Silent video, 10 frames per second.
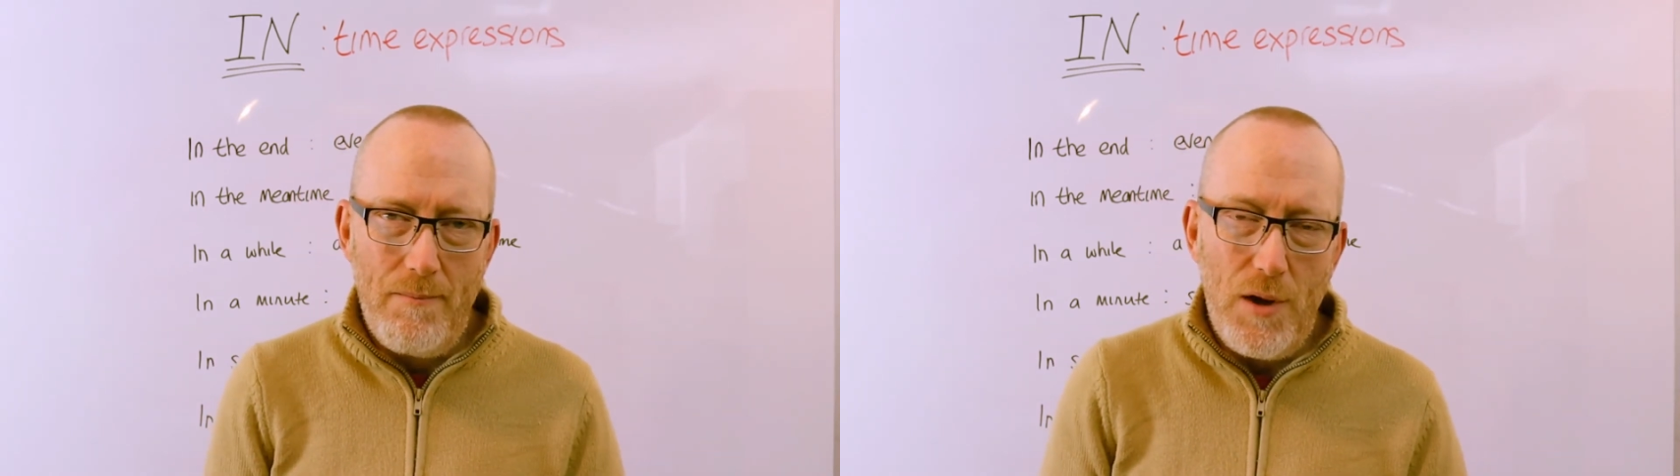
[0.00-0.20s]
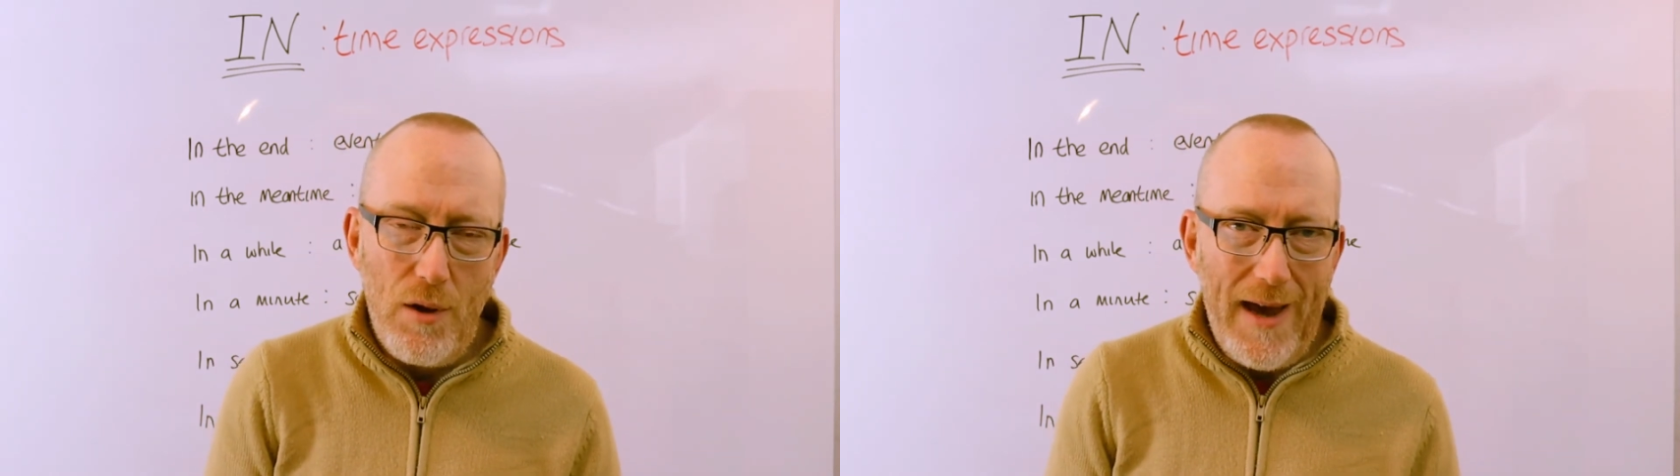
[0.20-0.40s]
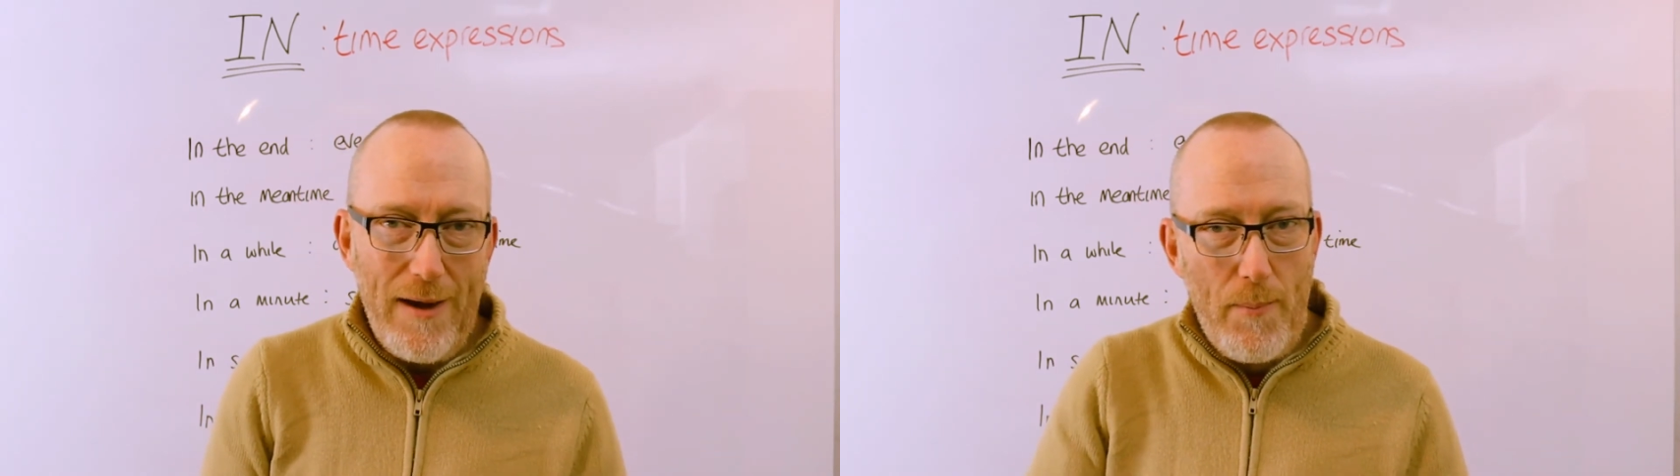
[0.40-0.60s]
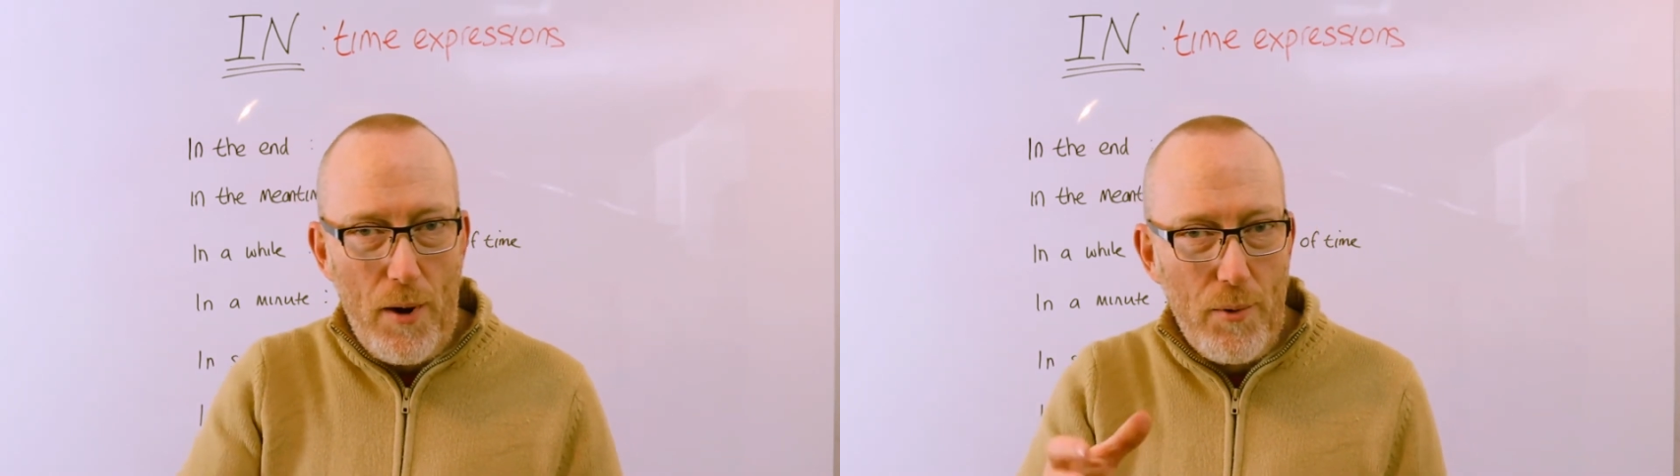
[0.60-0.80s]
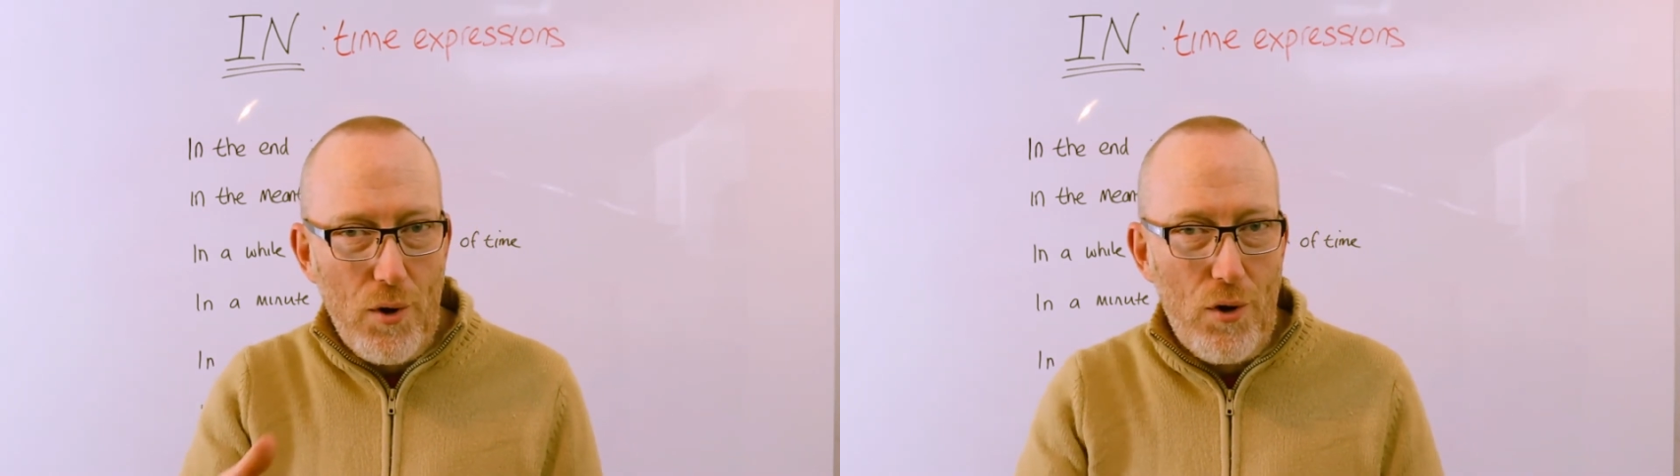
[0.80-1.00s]
you get your
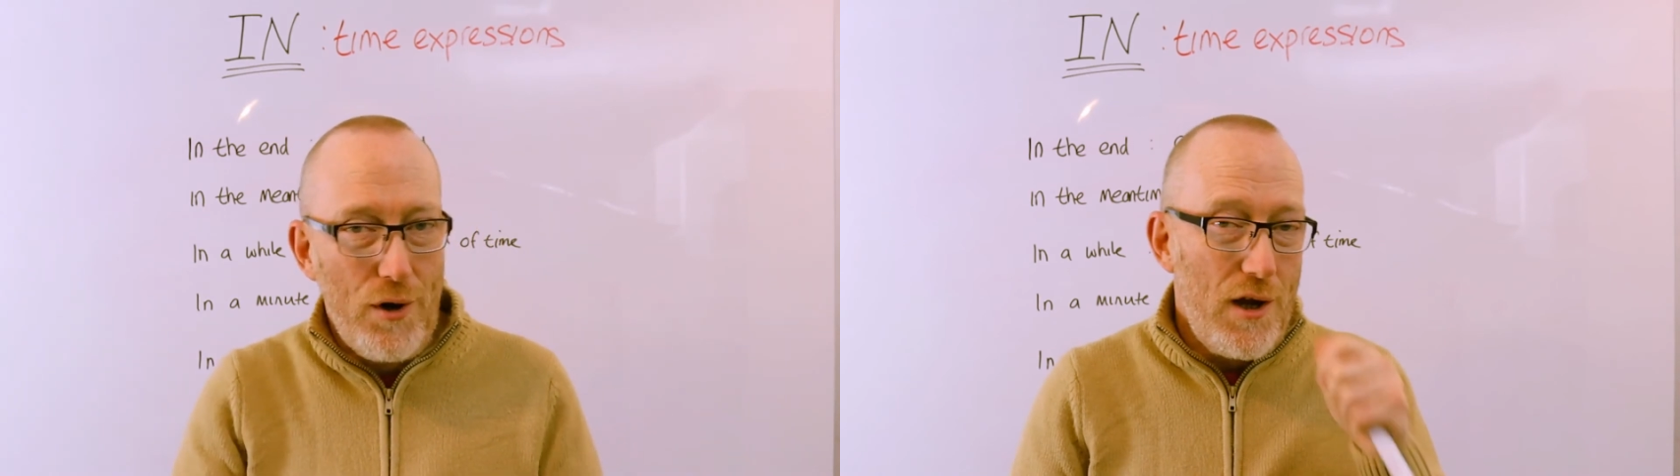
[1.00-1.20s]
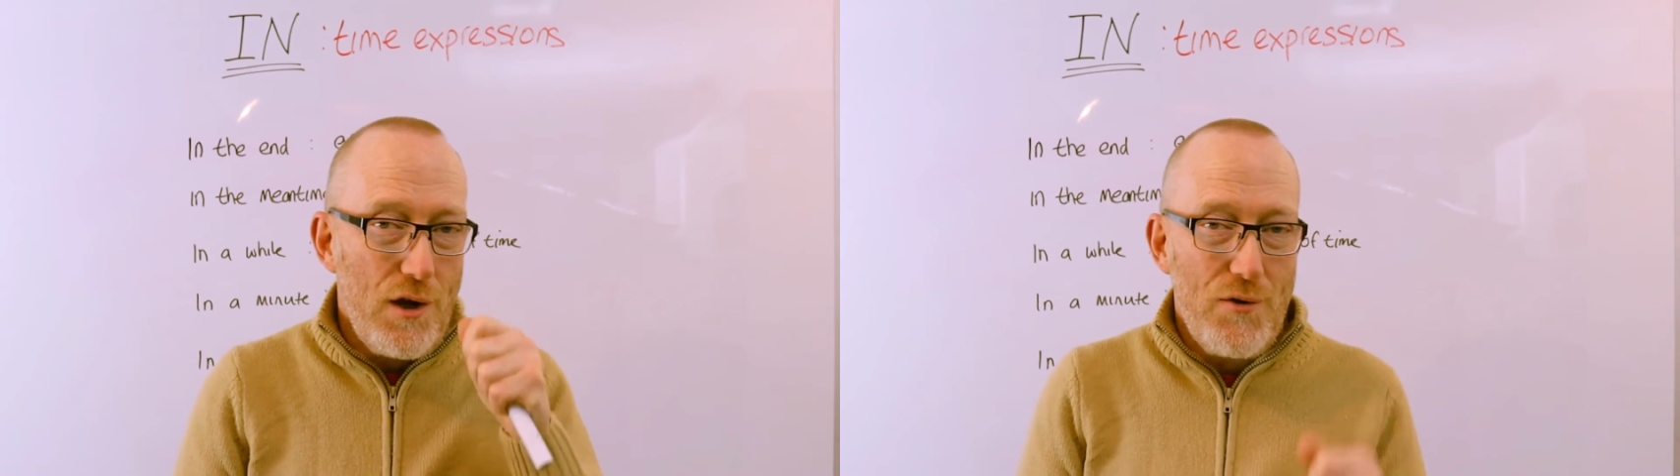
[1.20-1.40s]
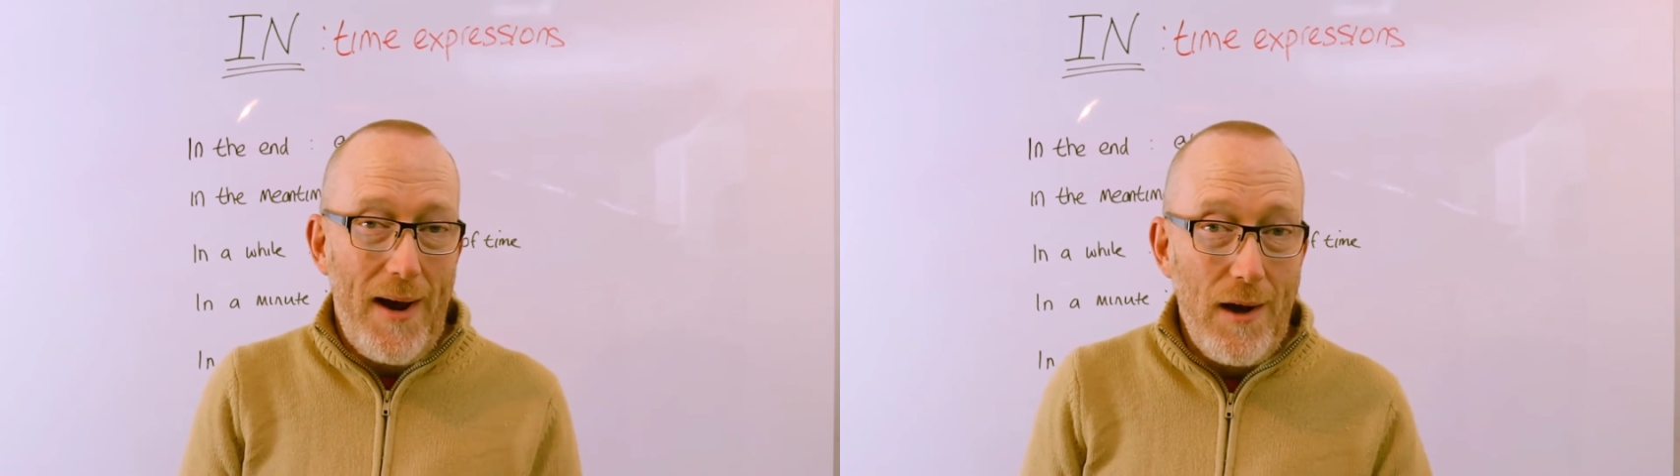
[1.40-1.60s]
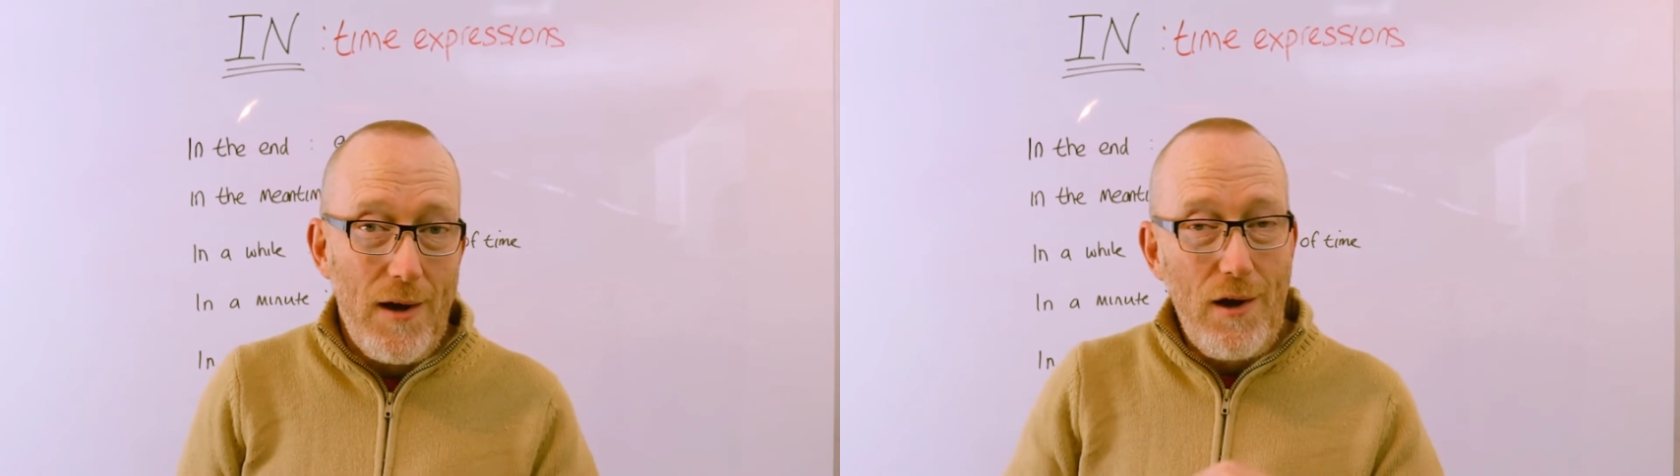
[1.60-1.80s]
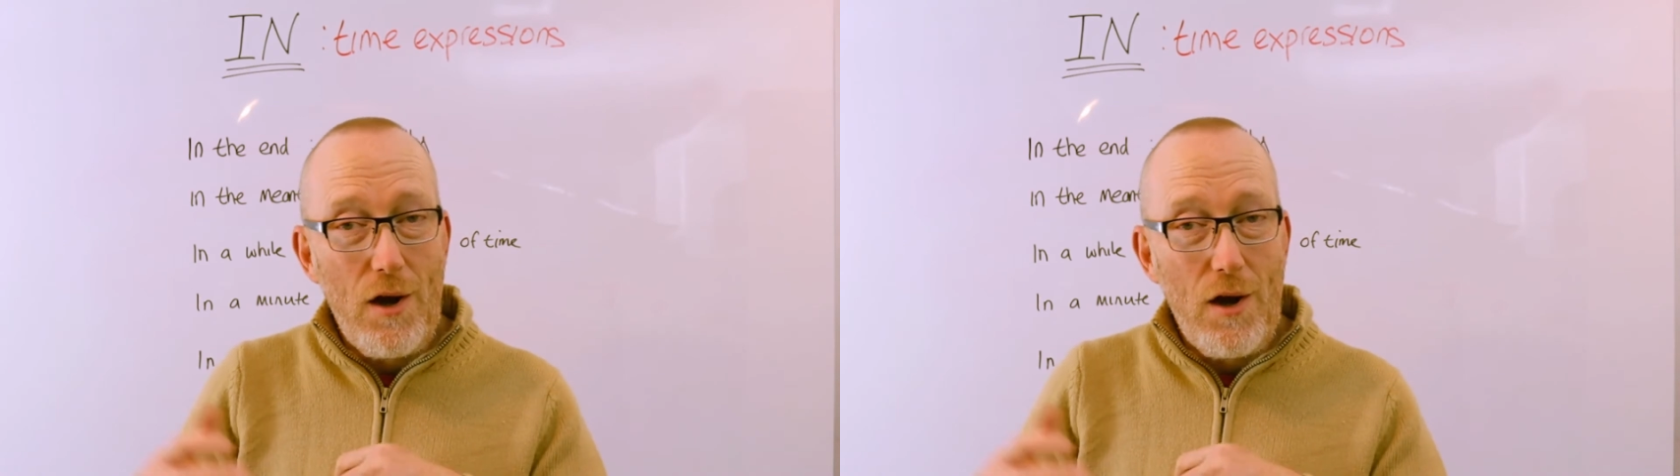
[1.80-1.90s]
popcorn and your drink,